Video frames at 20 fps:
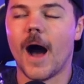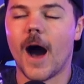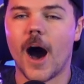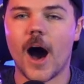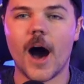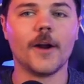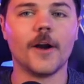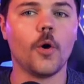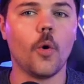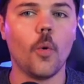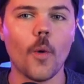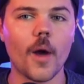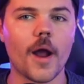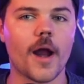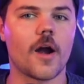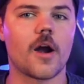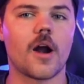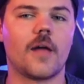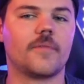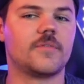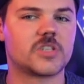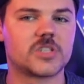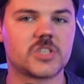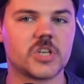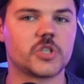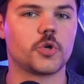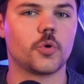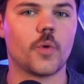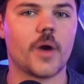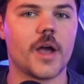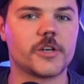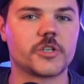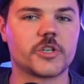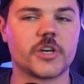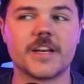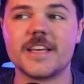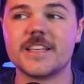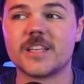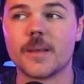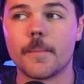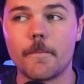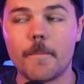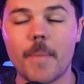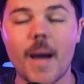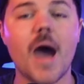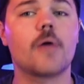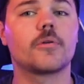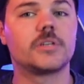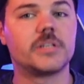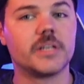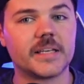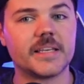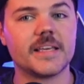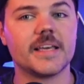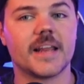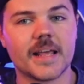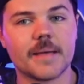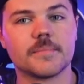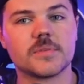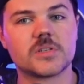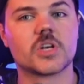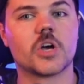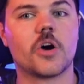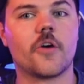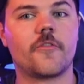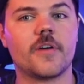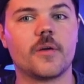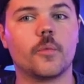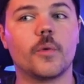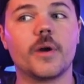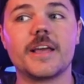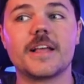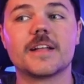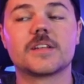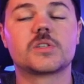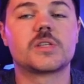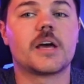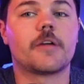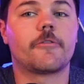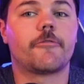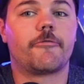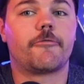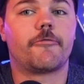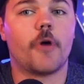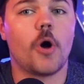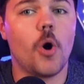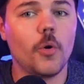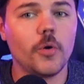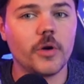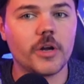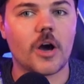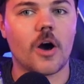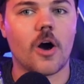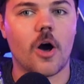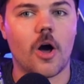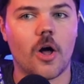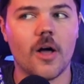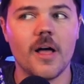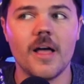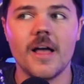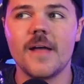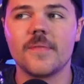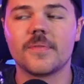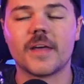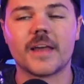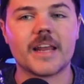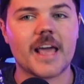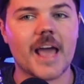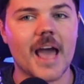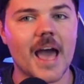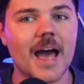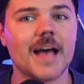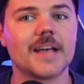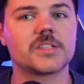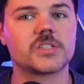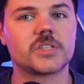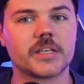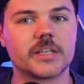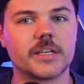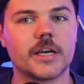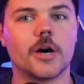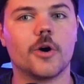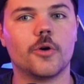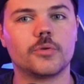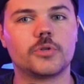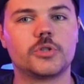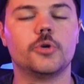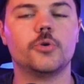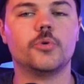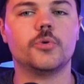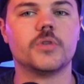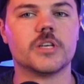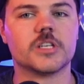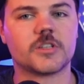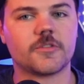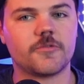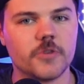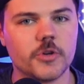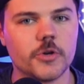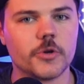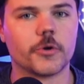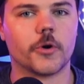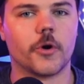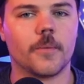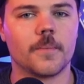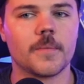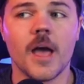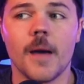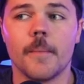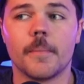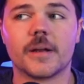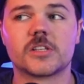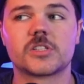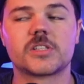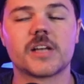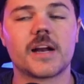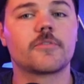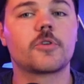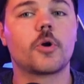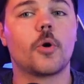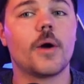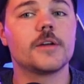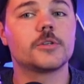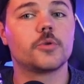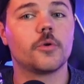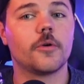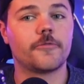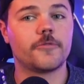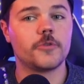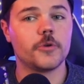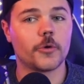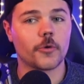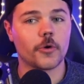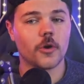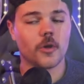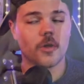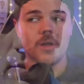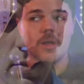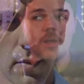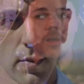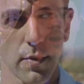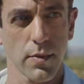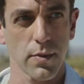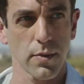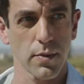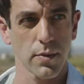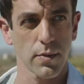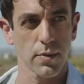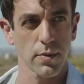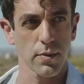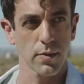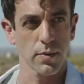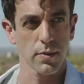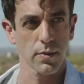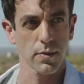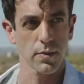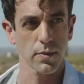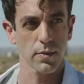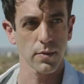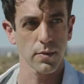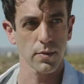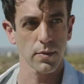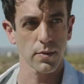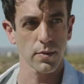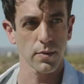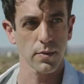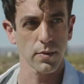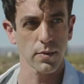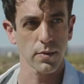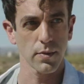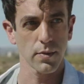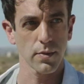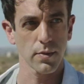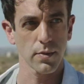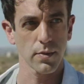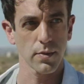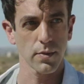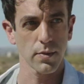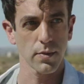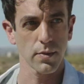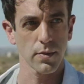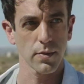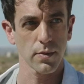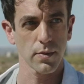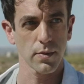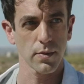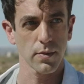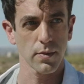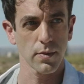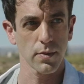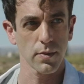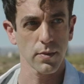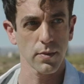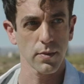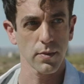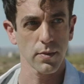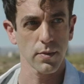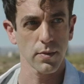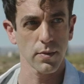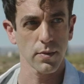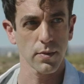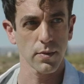unaware of the situation he's about to get himself in when he gets that phone call that he has to go to this funeral. But instead of going to a funeral all about someone that he knows and is really close to,